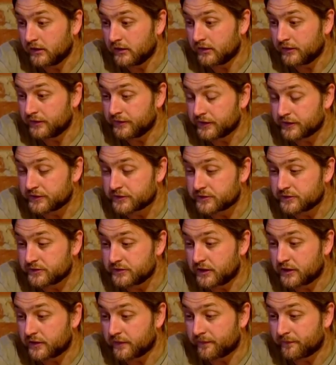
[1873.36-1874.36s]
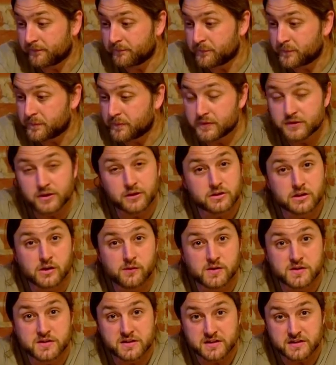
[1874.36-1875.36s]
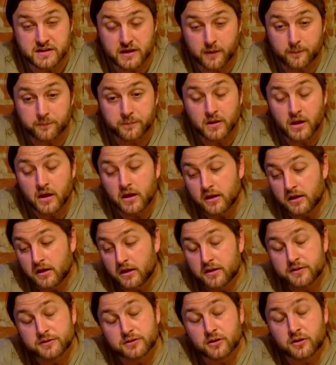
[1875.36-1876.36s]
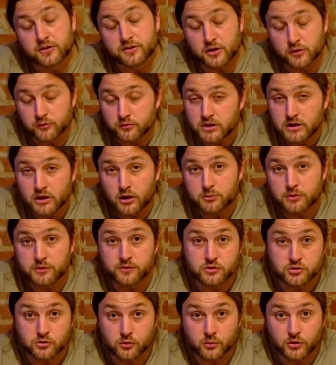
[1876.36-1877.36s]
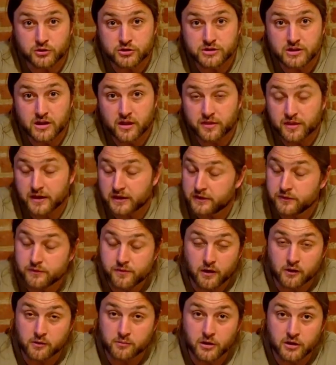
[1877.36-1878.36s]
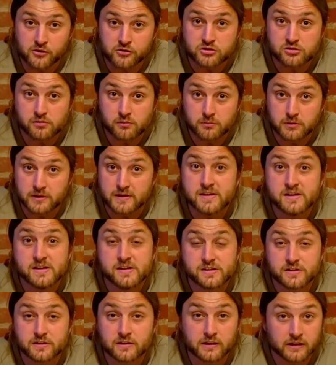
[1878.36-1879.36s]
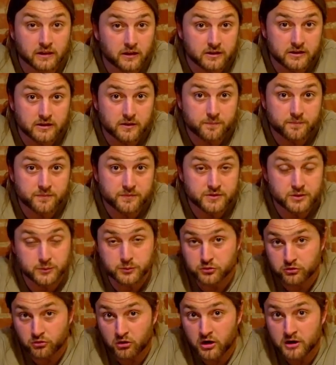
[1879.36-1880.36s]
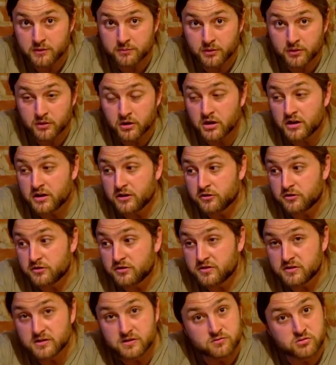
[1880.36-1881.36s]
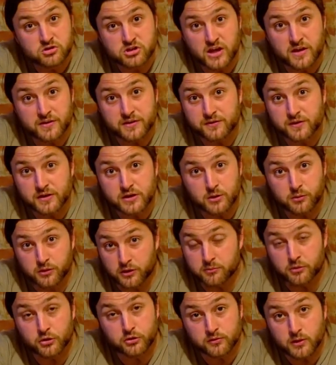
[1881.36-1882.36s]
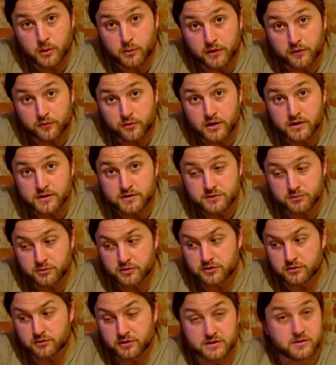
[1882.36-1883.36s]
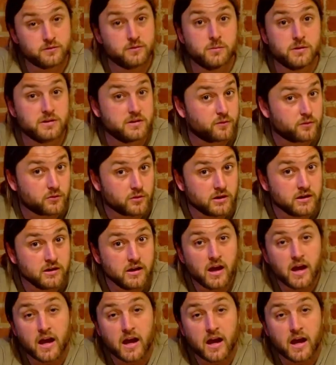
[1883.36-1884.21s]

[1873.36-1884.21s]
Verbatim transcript: And that's, yeah, so it's lovely to get it out. So guys, I really hope you've enjoyed watching it. Thank you very much. Please like, subscribe, Share this video with your model railway friends, we're doing something a bit differently,